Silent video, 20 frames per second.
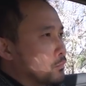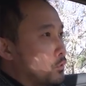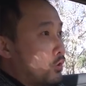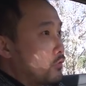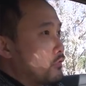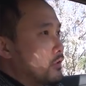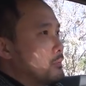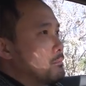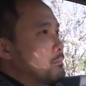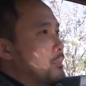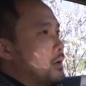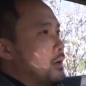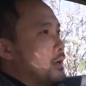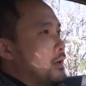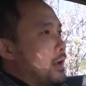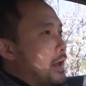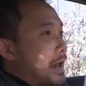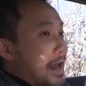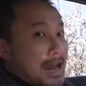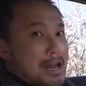or even
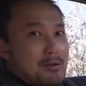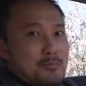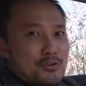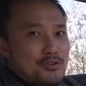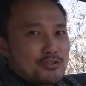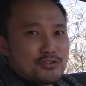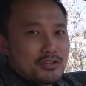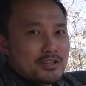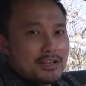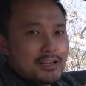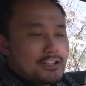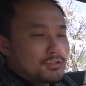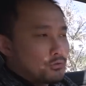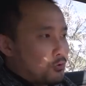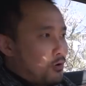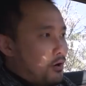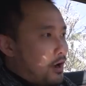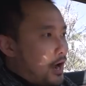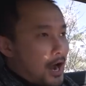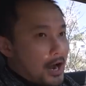Hey Mercedes,
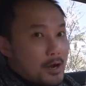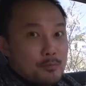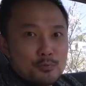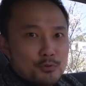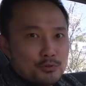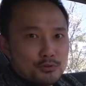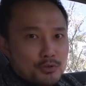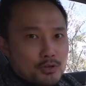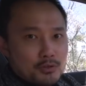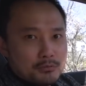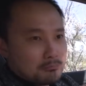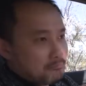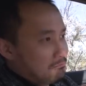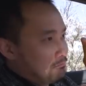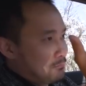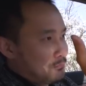or Hi Proton,